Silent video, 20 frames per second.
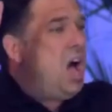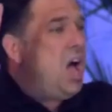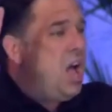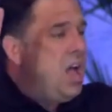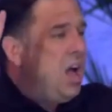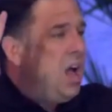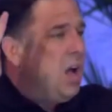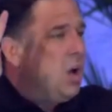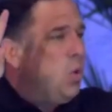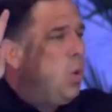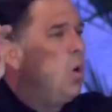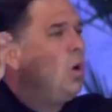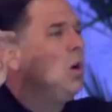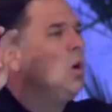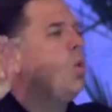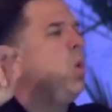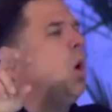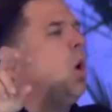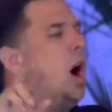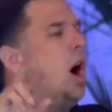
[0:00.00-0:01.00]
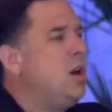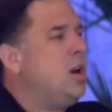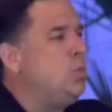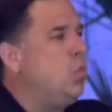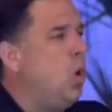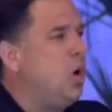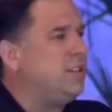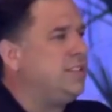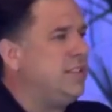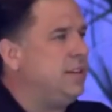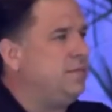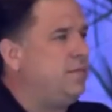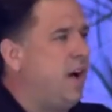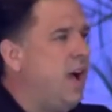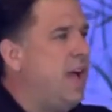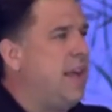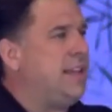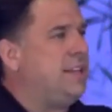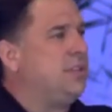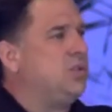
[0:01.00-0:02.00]
quote-unquote unwanted
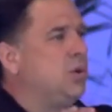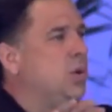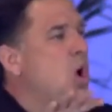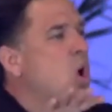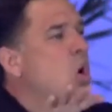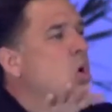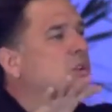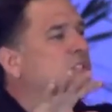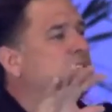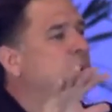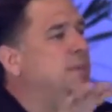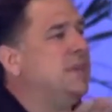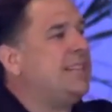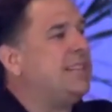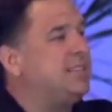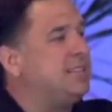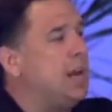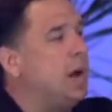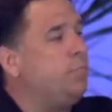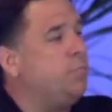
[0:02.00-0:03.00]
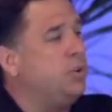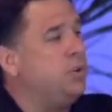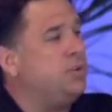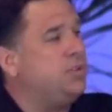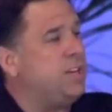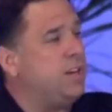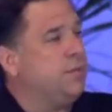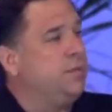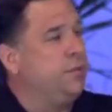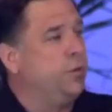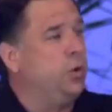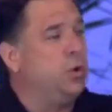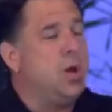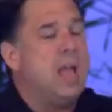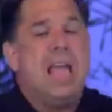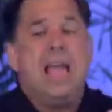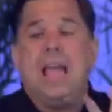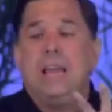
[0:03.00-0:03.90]
vines or something that's not producing fruit.